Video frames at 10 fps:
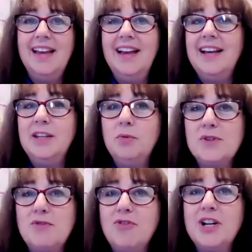And it was
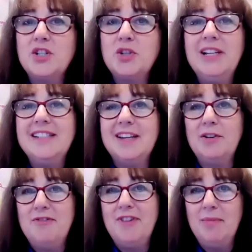a French
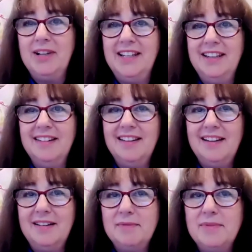military family.
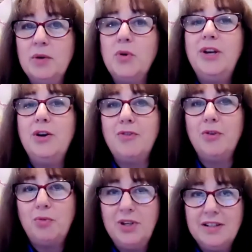They were here for
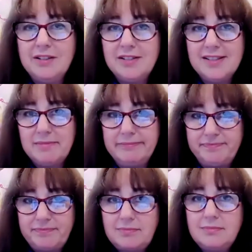3 years.
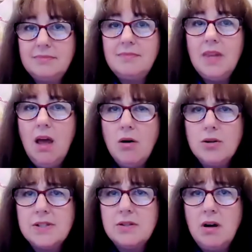Our
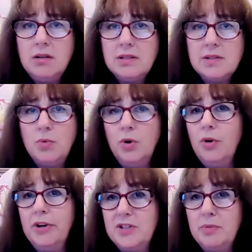sons were
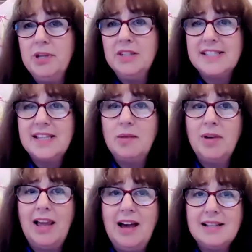going to be in the same
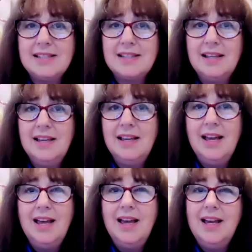class.
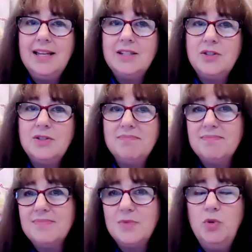And
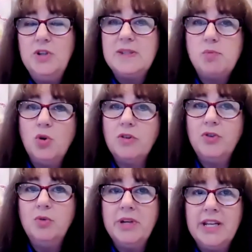we spoke a
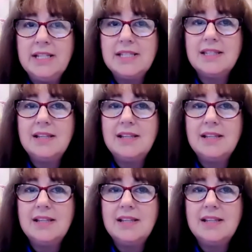few minutes.